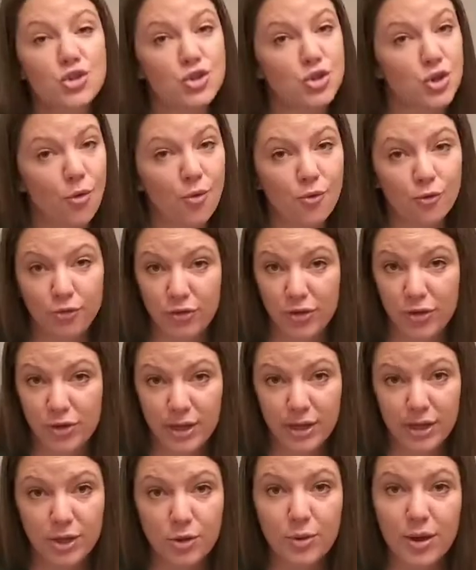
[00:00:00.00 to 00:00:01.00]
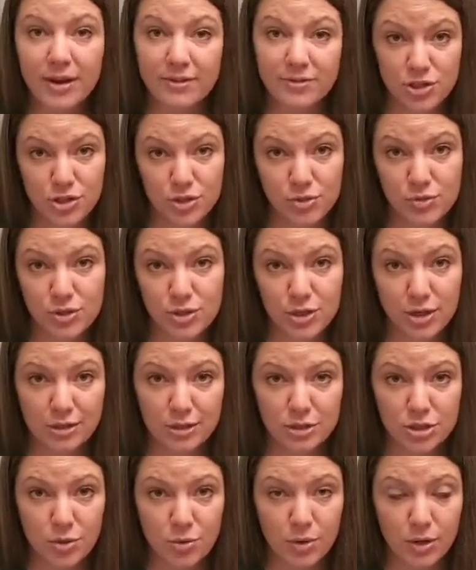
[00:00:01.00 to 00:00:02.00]
Don't feel like you have to do
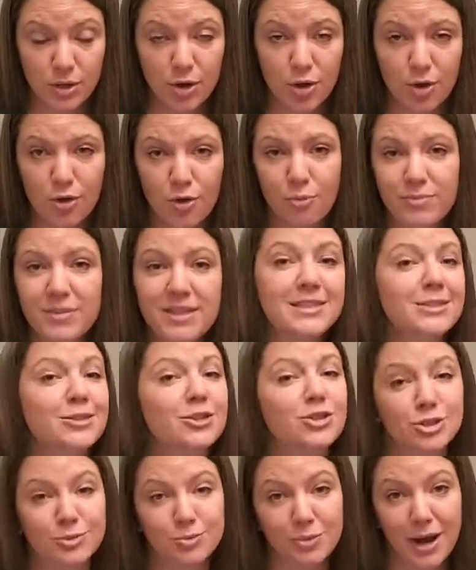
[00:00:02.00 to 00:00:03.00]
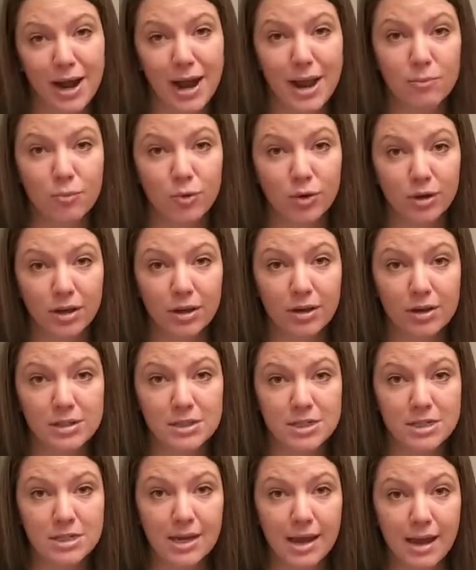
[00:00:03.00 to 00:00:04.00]
salt dough at home. This is just what I'm working
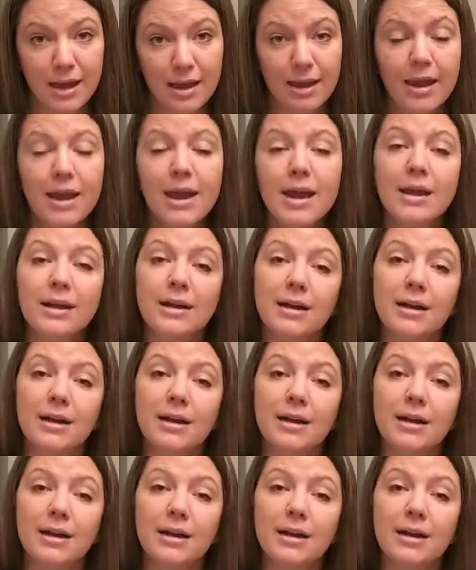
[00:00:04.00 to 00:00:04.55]
on today.